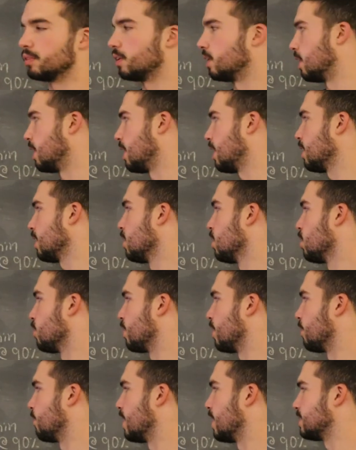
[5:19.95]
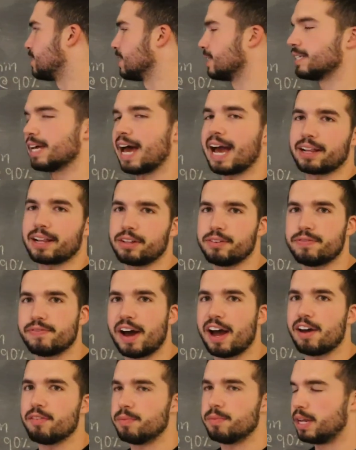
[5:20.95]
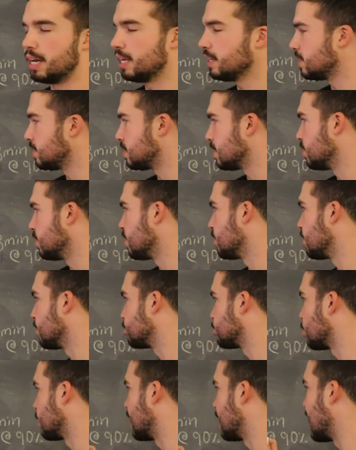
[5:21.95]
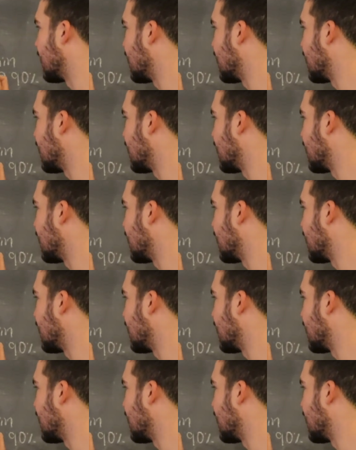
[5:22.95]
All right, they rest exactly 5 minutes, and then they start an